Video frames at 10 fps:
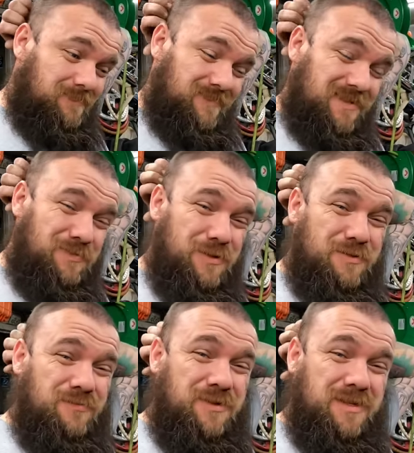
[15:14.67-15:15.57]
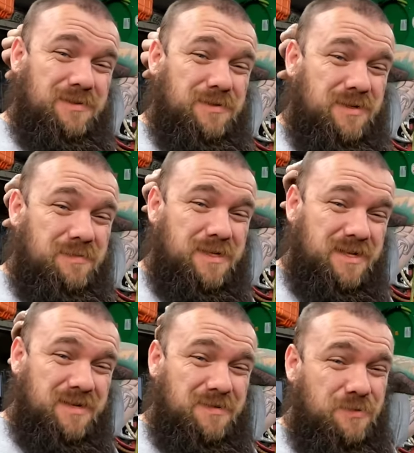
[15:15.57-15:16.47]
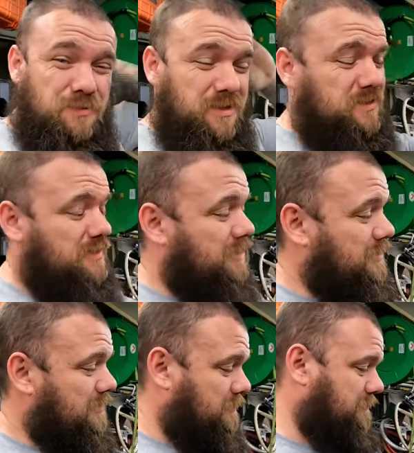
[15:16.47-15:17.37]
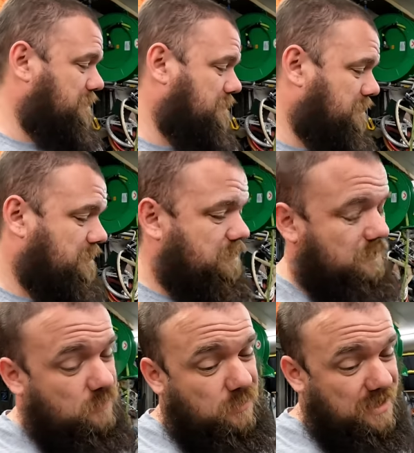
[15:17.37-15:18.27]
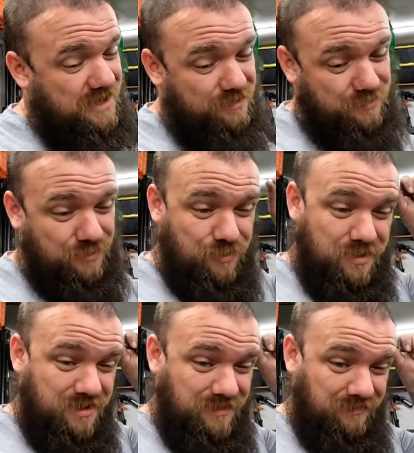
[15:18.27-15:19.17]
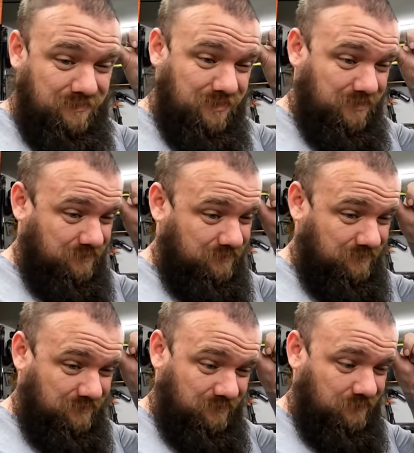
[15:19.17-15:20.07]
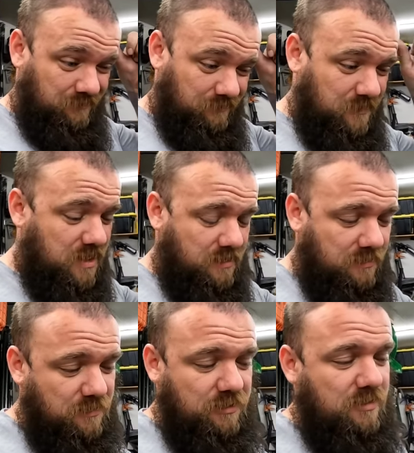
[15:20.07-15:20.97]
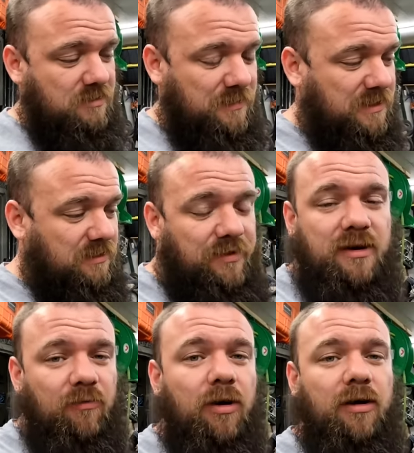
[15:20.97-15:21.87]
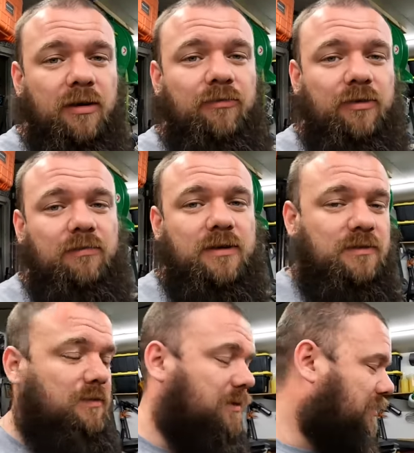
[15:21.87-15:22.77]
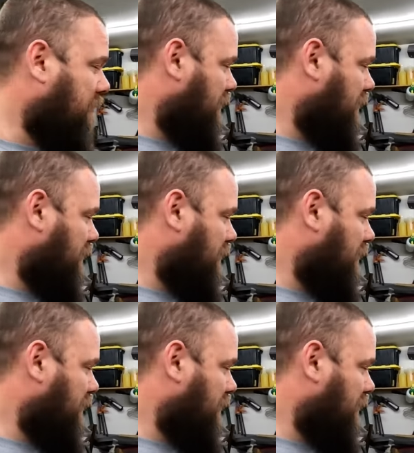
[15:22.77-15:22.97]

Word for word: I really don't feel like doing any mechanical work today or laying on the ground. And yeah, I'm just talking myself out of working for the rest of the day.